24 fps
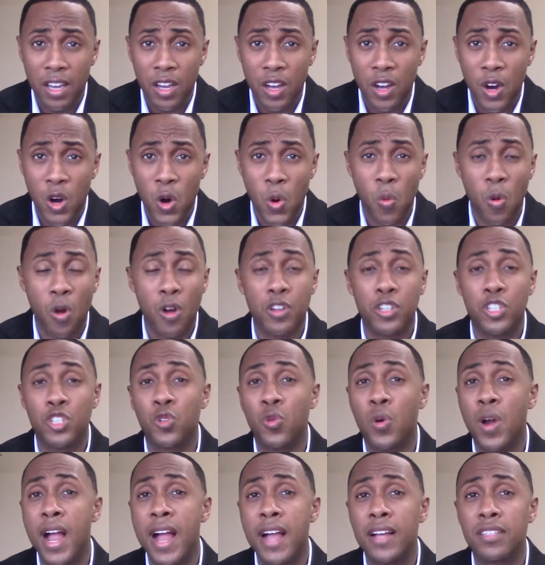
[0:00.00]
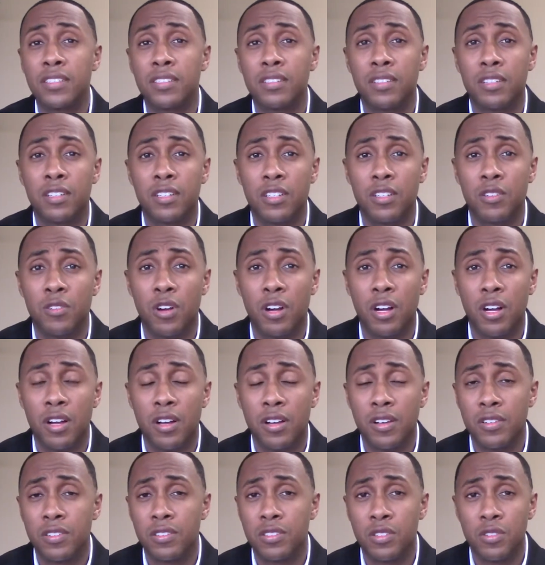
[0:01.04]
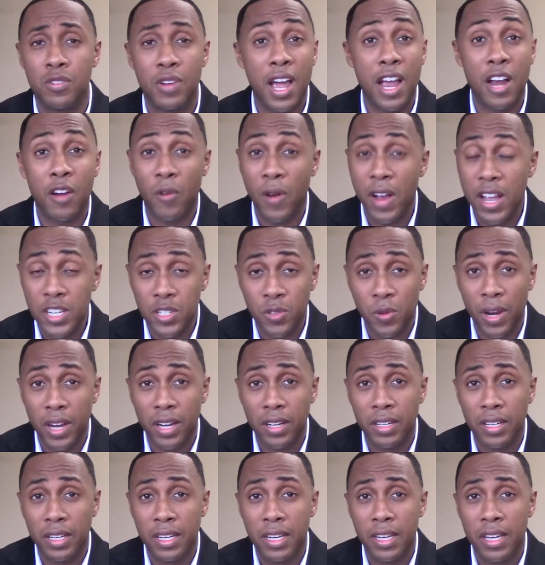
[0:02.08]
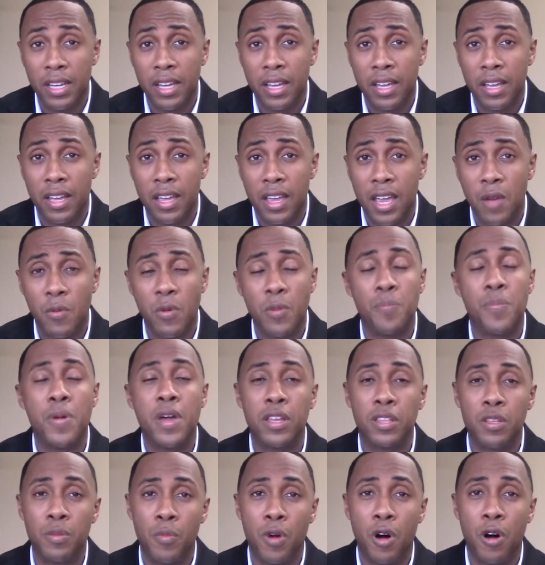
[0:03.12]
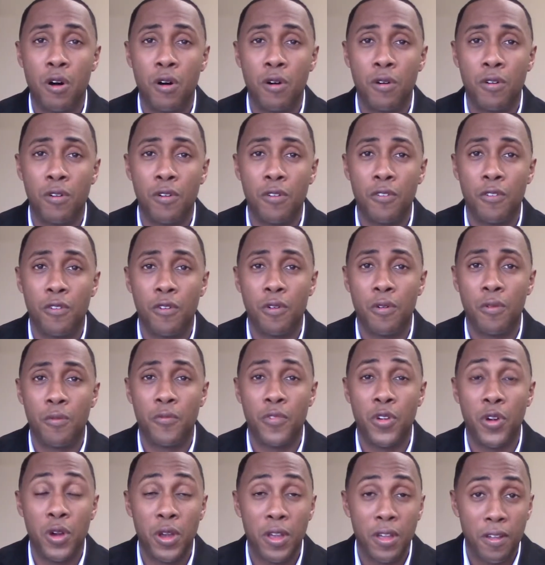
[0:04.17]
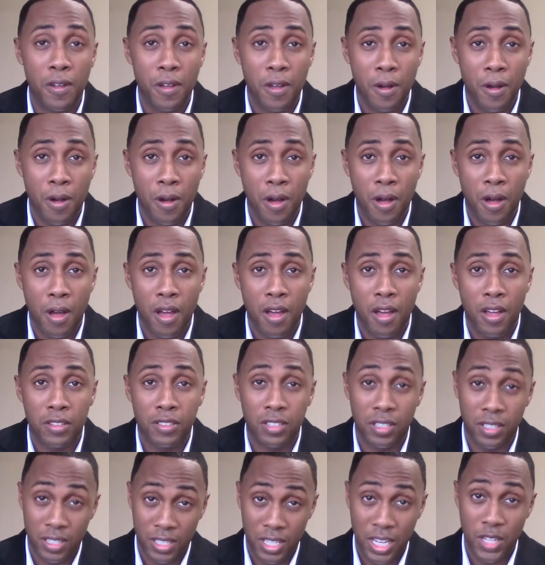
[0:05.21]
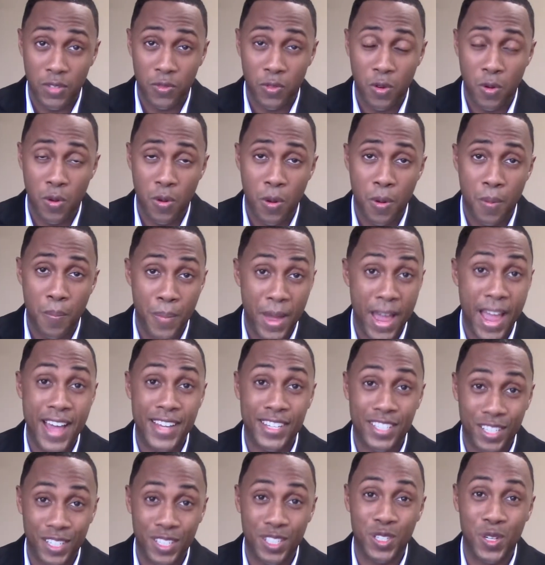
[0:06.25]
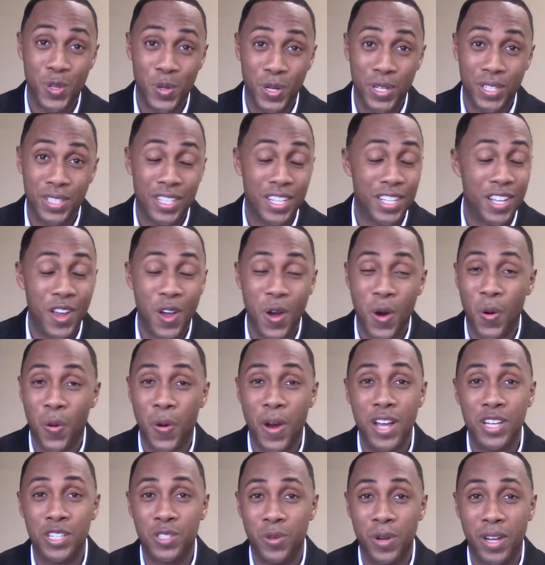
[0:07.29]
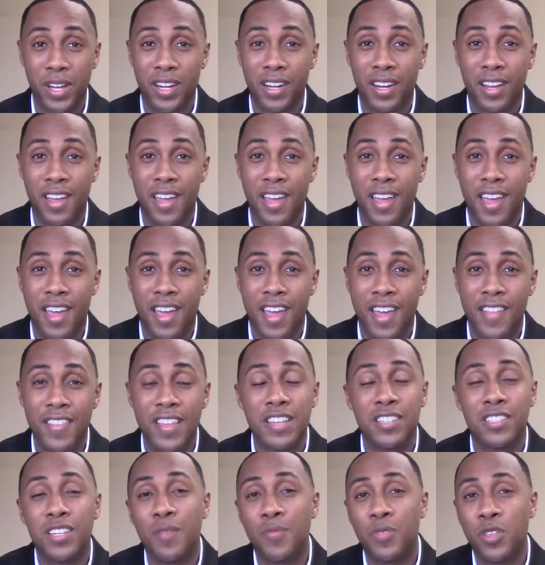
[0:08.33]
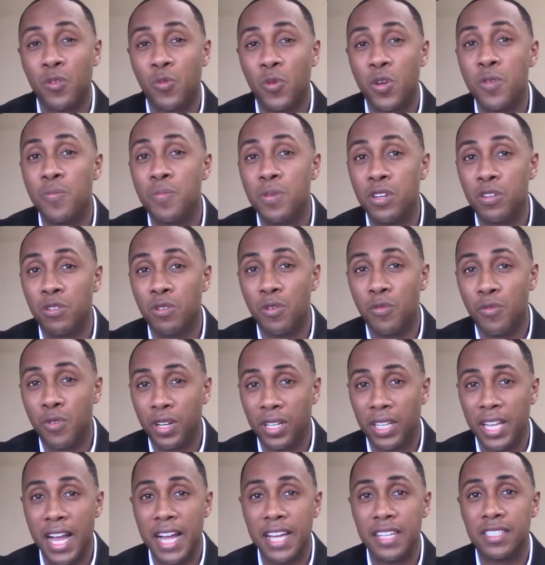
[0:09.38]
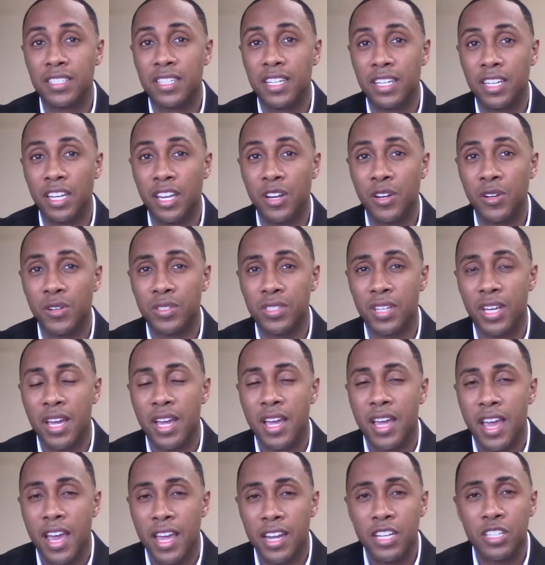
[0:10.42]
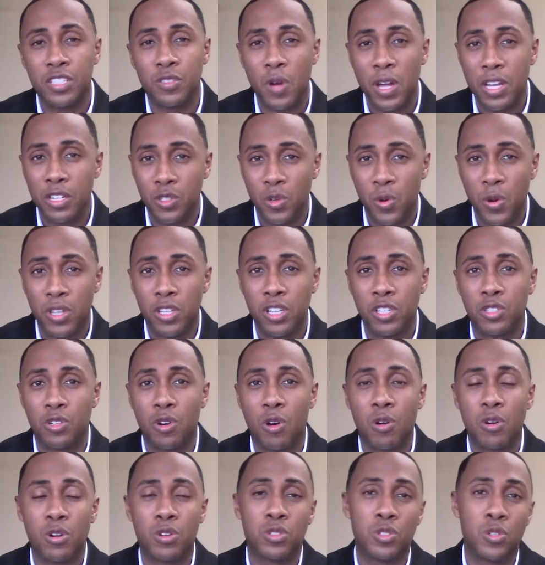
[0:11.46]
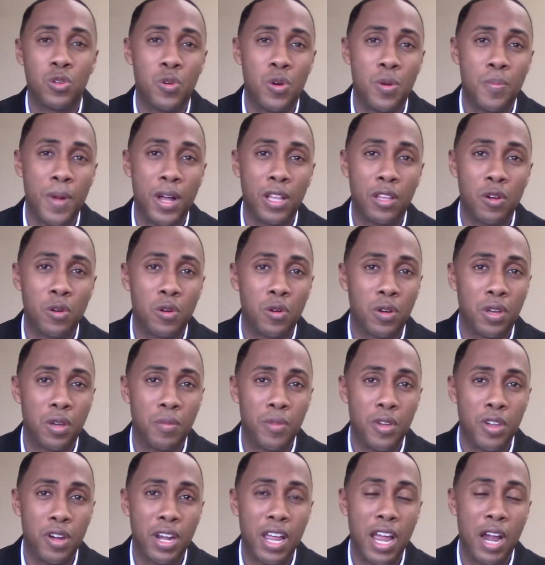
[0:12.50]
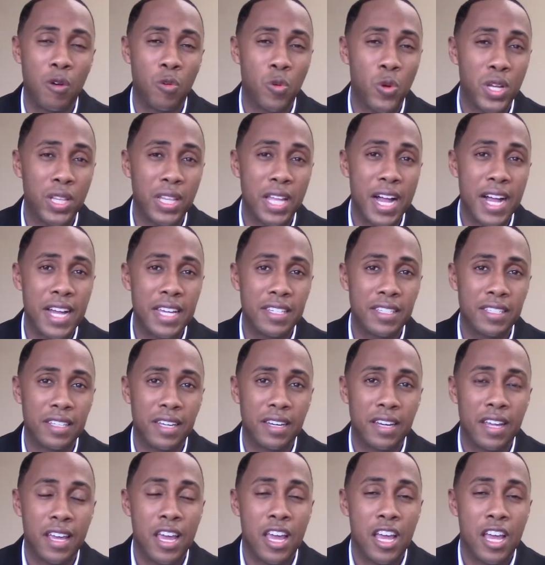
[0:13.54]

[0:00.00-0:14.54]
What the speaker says: who were on tracks to not graduate. And we made them all very successful, passing students, and they all graduated. And that's something we've been doing for the last 10 years. And as I joined the charter school in my local community, I realized that